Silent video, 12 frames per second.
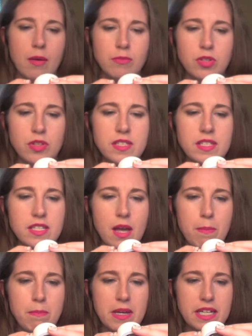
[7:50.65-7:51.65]
So this is
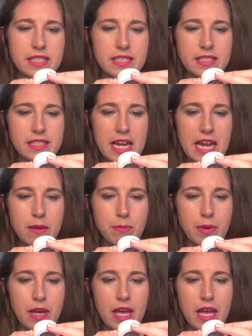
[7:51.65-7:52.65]
a mixed
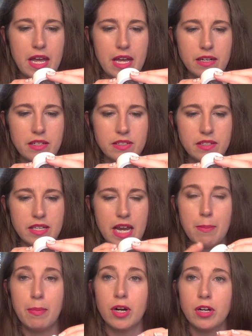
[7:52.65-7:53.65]
tape, and this is
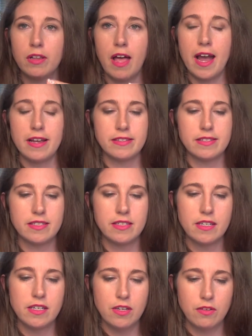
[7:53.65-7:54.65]
a pearlized
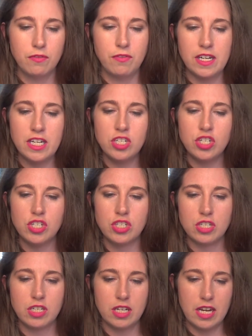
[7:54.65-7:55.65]
finish.